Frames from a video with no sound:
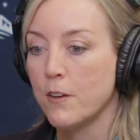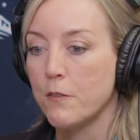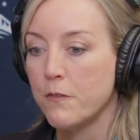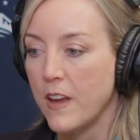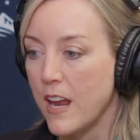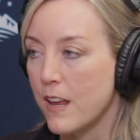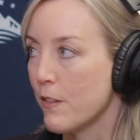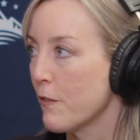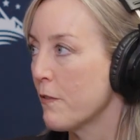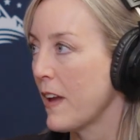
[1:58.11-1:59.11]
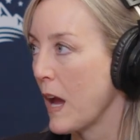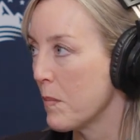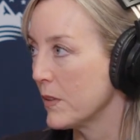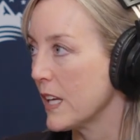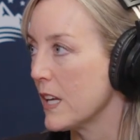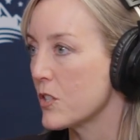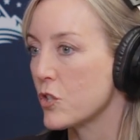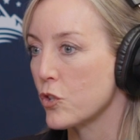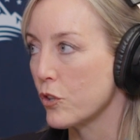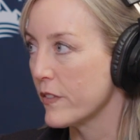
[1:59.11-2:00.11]
faith, family,
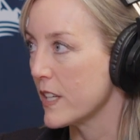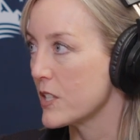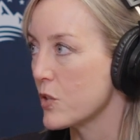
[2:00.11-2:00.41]
service.